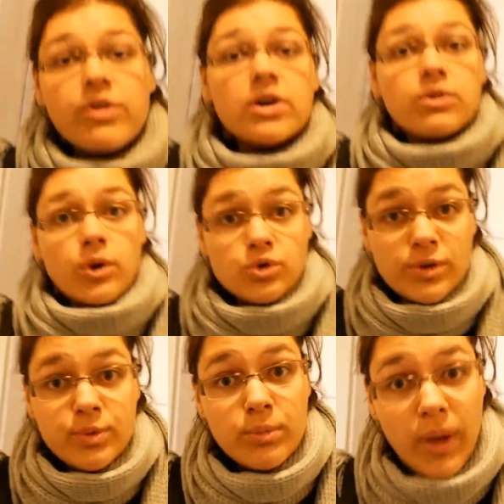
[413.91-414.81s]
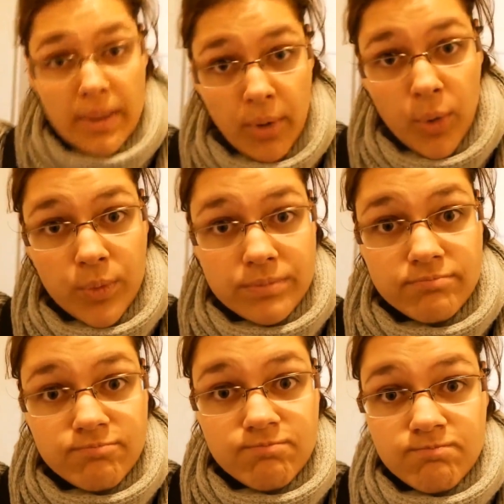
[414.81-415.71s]
our road trip to Malmo.
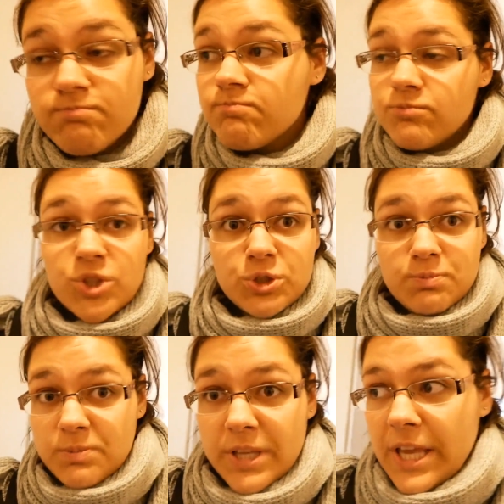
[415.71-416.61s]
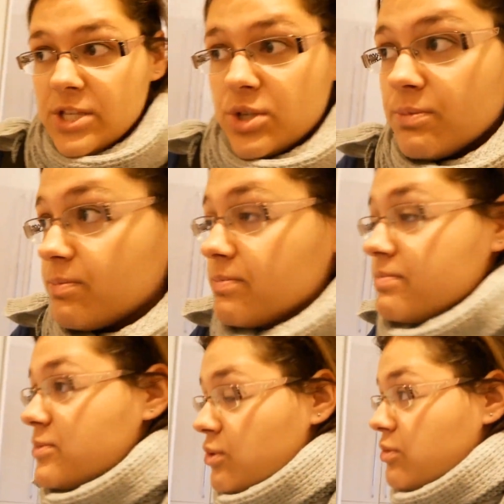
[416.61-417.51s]
Just in case you
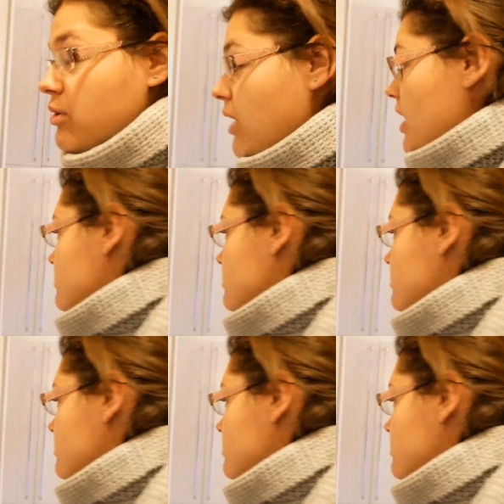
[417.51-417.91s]
don't know that.